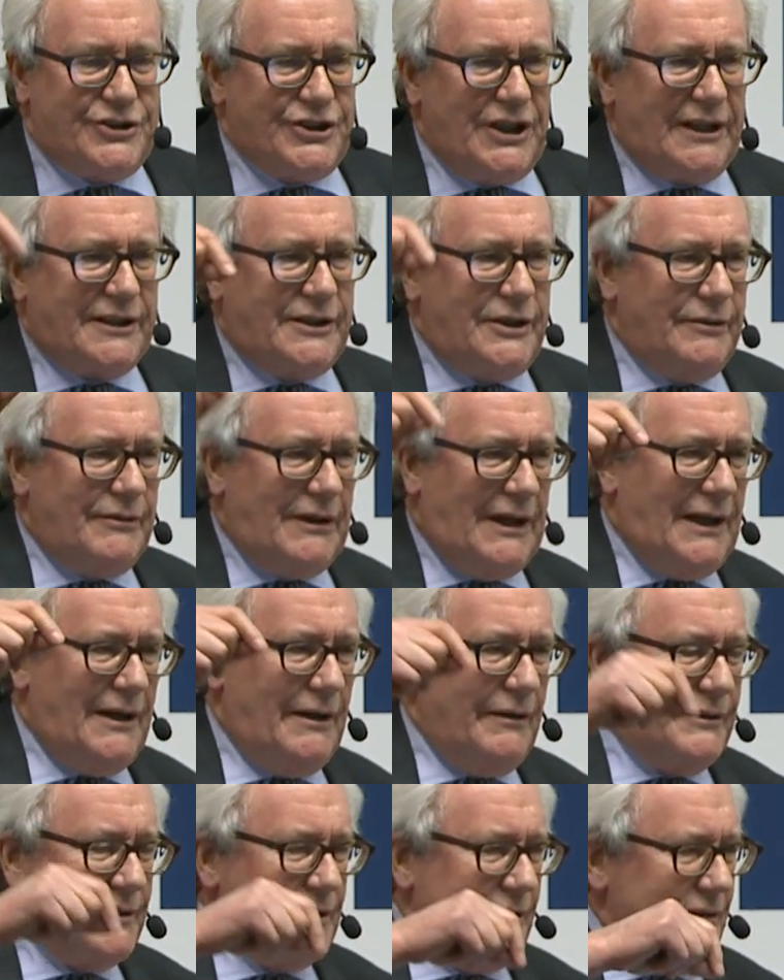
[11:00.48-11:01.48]
check you
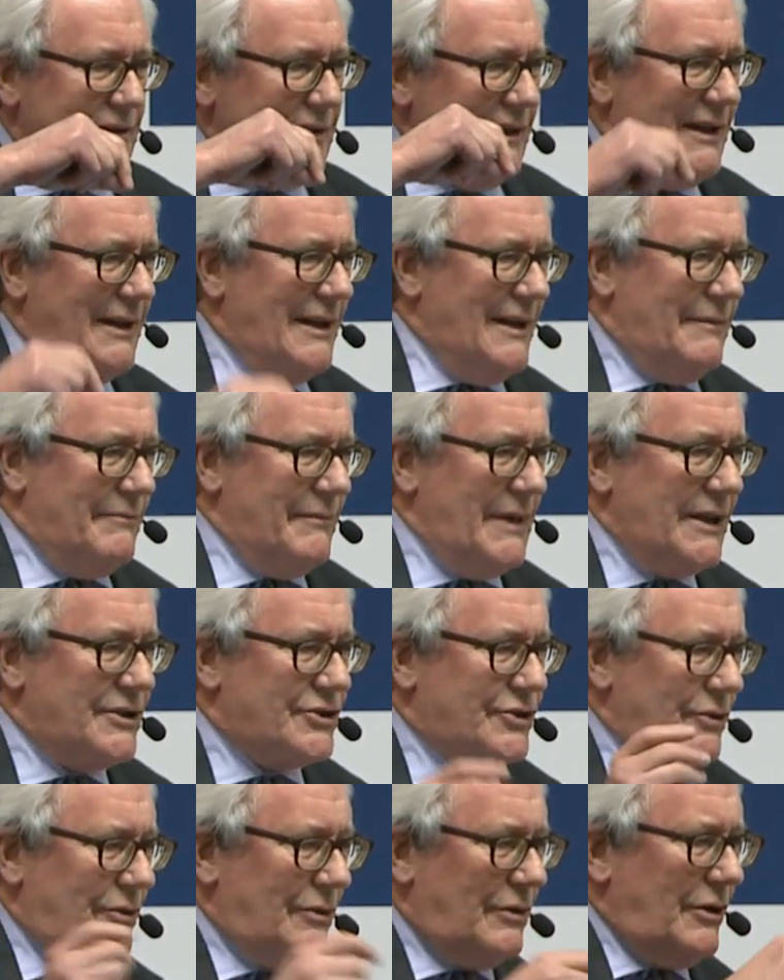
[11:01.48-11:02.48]
out and make
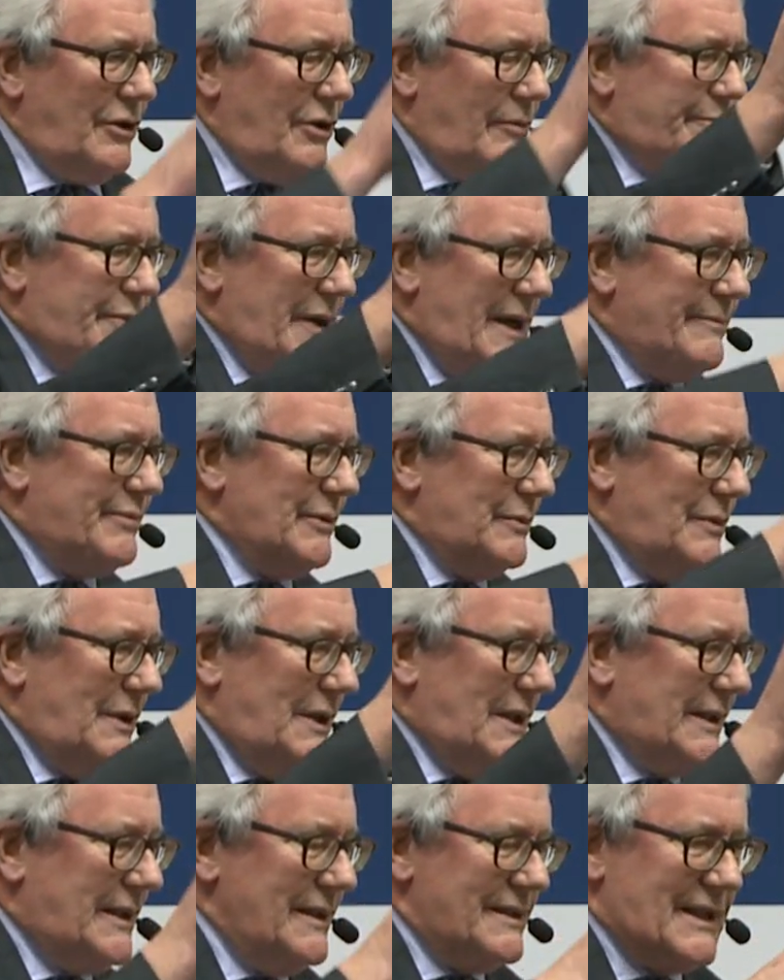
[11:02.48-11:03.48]
sure all your
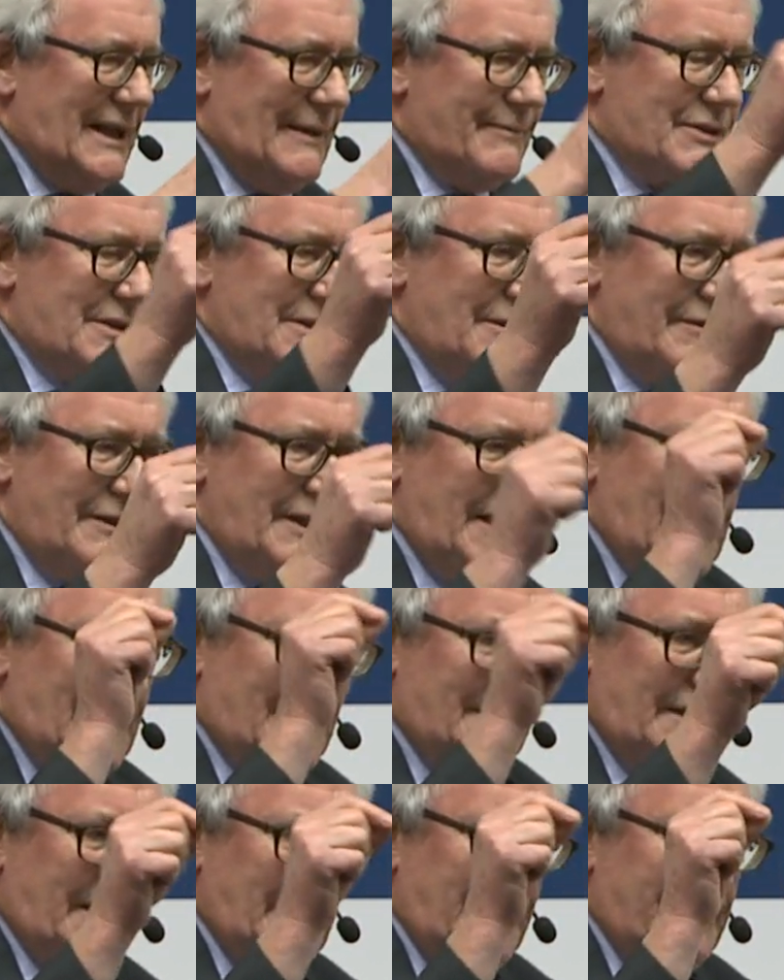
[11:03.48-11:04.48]
paperwork is absolutely
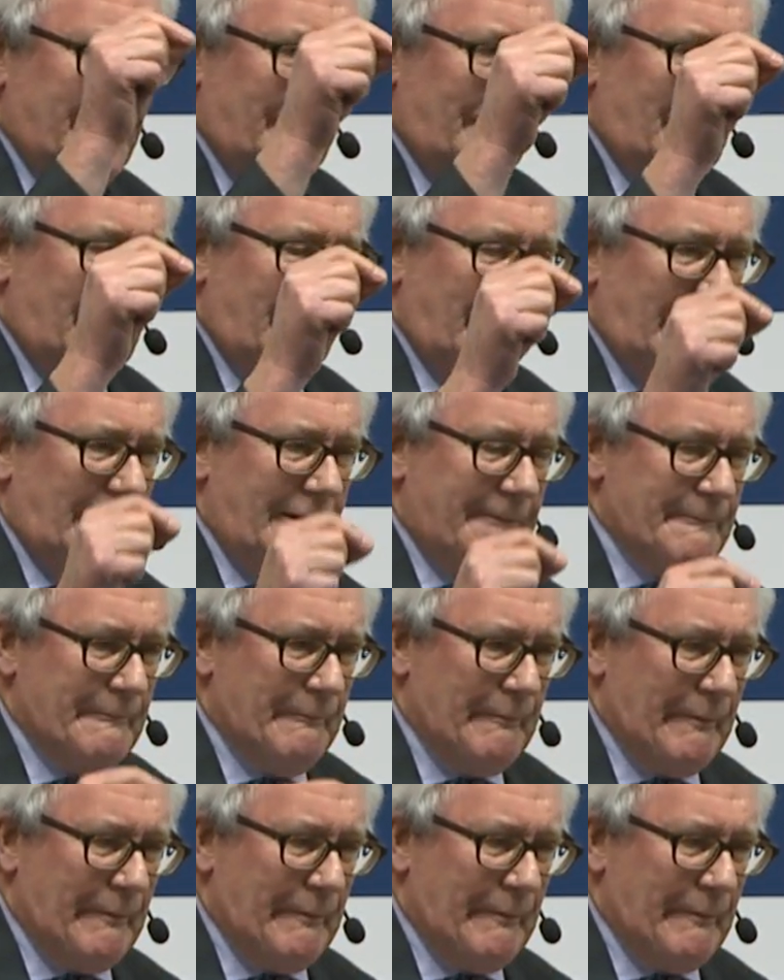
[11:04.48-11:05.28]
hunky-dory,"